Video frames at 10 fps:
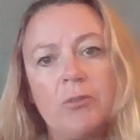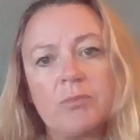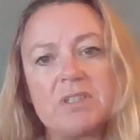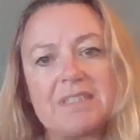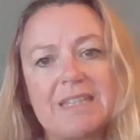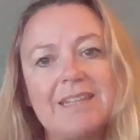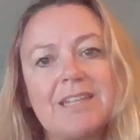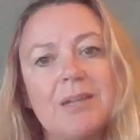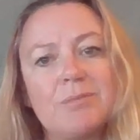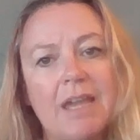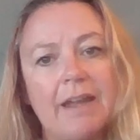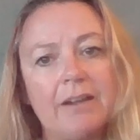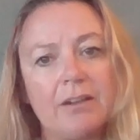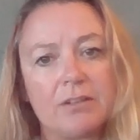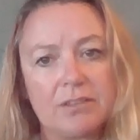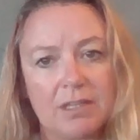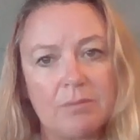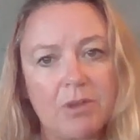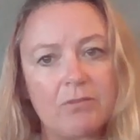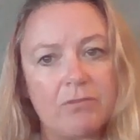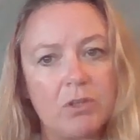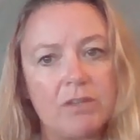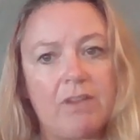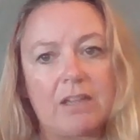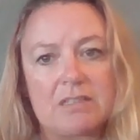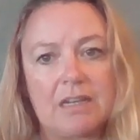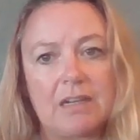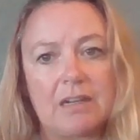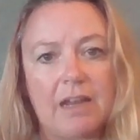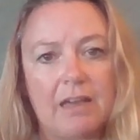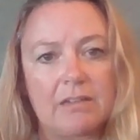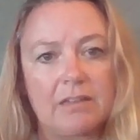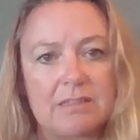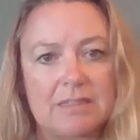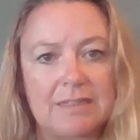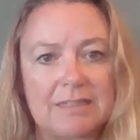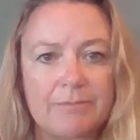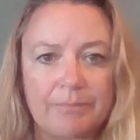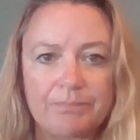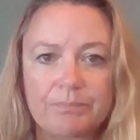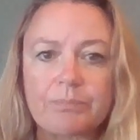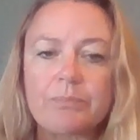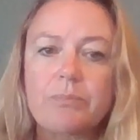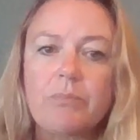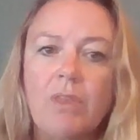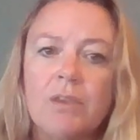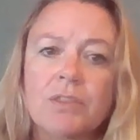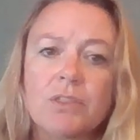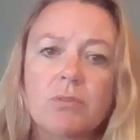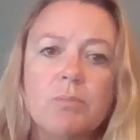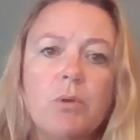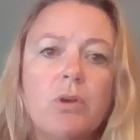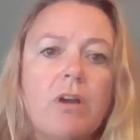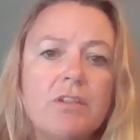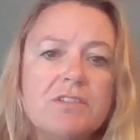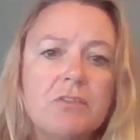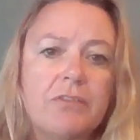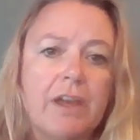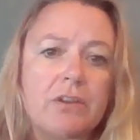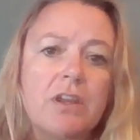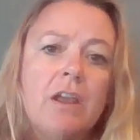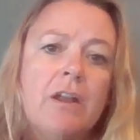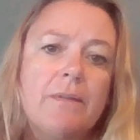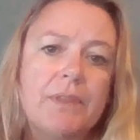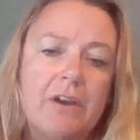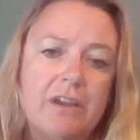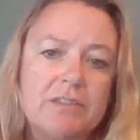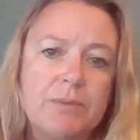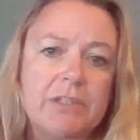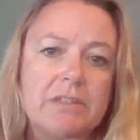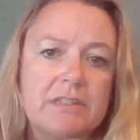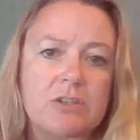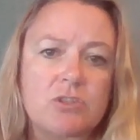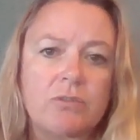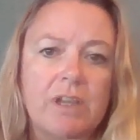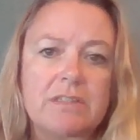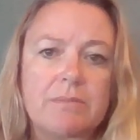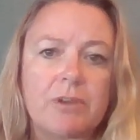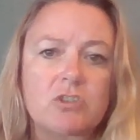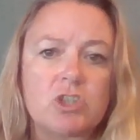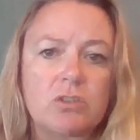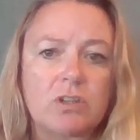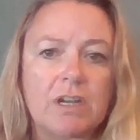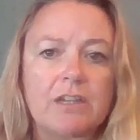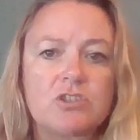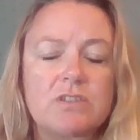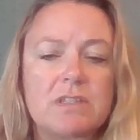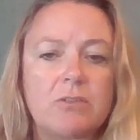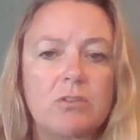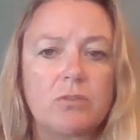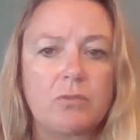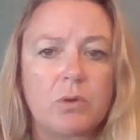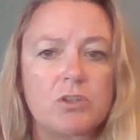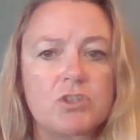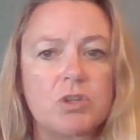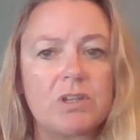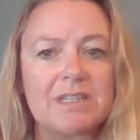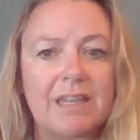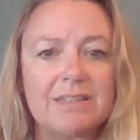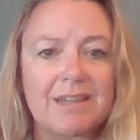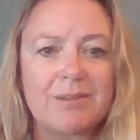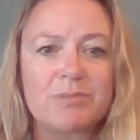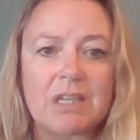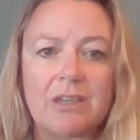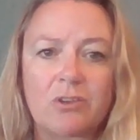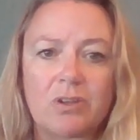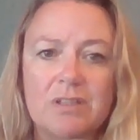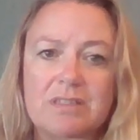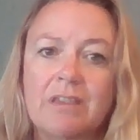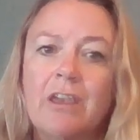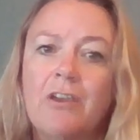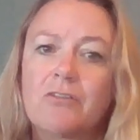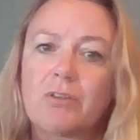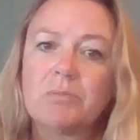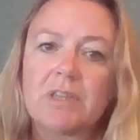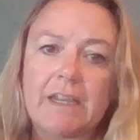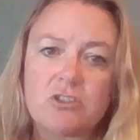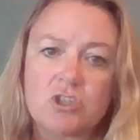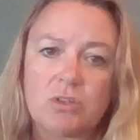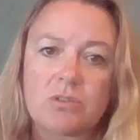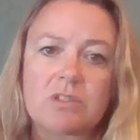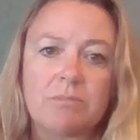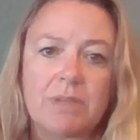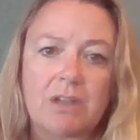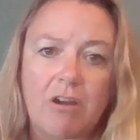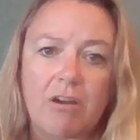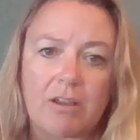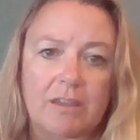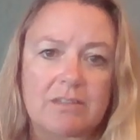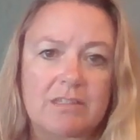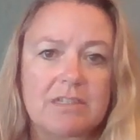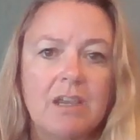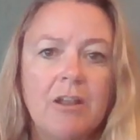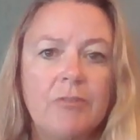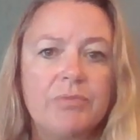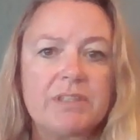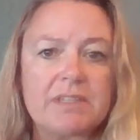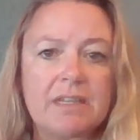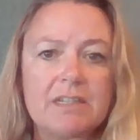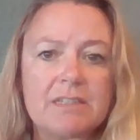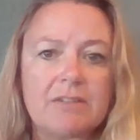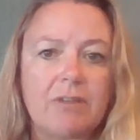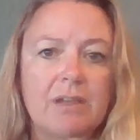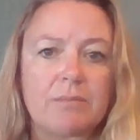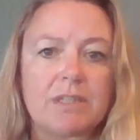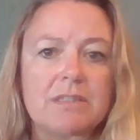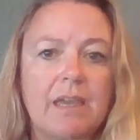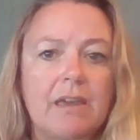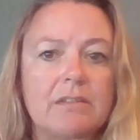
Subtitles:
was 10 times higher than among fully vaccinated adolescents. The report also found that hospitalization rates among children ages 0 to 4 showed a 10 times increase from late June to mid-August. The CDC recommends that